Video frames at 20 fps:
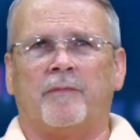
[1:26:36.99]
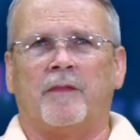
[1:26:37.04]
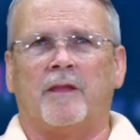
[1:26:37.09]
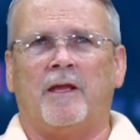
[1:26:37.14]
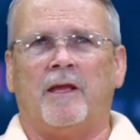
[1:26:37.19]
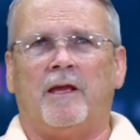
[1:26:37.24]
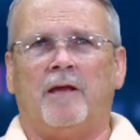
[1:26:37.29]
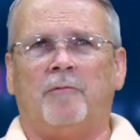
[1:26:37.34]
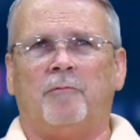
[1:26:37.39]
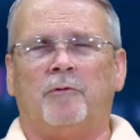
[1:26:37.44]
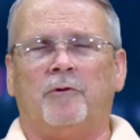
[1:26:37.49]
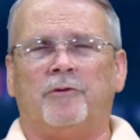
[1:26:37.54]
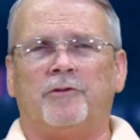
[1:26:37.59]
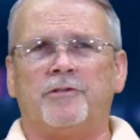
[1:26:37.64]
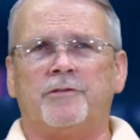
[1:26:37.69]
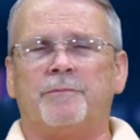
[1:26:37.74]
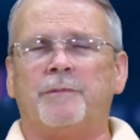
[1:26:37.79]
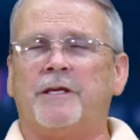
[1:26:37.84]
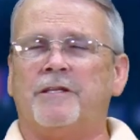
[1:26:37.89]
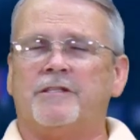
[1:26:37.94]
And we'll
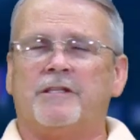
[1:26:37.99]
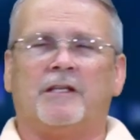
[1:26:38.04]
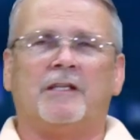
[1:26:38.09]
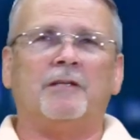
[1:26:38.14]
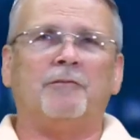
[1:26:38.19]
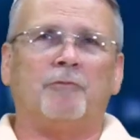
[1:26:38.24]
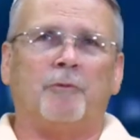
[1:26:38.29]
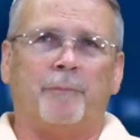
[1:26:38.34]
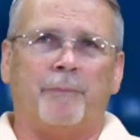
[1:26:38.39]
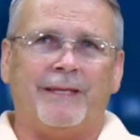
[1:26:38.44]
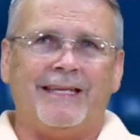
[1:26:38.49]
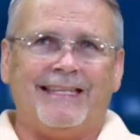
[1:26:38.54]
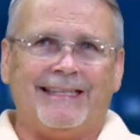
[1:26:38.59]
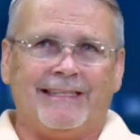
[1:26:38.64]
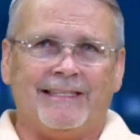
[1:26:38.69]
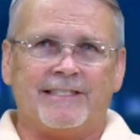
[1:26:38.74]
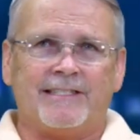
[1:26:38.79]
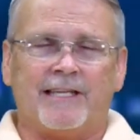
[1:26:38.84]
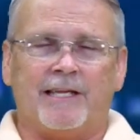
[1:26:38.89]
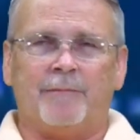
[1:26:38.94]
just basically repeat
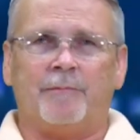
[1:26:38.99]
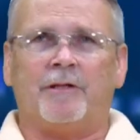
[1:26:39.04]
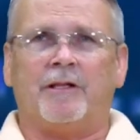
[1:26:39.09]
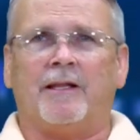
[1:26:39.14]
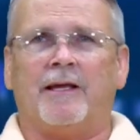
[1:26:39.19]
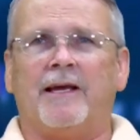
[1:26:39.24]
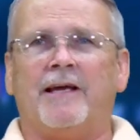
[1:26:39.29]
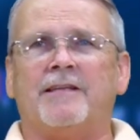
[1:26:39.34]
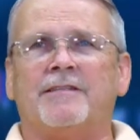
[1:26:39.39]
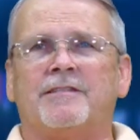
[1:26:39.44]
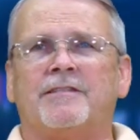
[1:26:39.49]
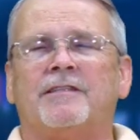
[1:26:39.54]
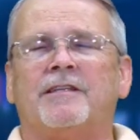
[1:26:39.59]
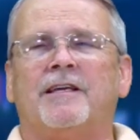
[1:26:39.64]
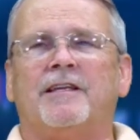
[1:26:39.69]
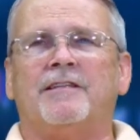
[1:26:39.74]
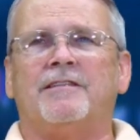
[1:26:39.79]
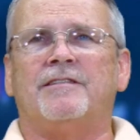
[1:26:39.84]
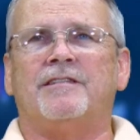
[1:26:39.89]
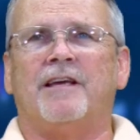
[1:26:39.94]
the same class
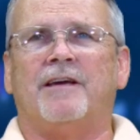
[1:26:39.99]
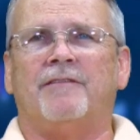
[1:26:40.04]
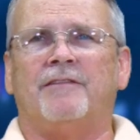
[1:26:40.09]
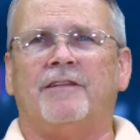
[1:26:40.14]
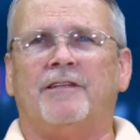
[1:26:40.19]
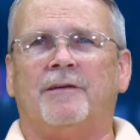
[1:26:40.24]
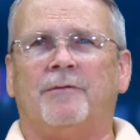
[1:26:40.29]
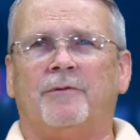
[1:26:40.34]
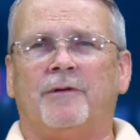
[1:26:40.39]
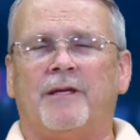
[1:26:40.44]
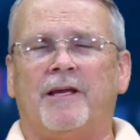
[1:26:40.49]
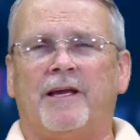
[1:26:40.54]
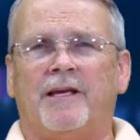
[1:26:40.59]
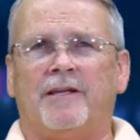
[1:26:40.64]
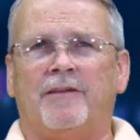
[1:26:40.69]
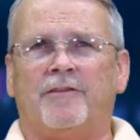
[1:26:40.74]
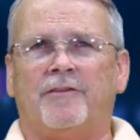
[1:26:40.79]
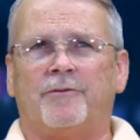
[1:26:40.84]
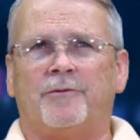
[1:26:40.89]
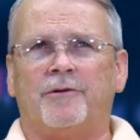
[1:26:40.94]
at 7 that we had
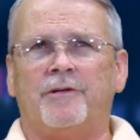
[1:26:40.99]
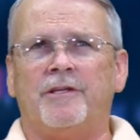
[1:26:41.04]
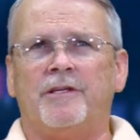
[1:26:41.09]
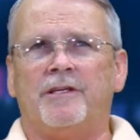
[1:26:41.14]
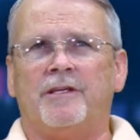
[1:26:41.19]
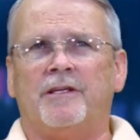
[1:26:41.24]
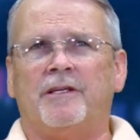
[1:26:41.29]
at 3.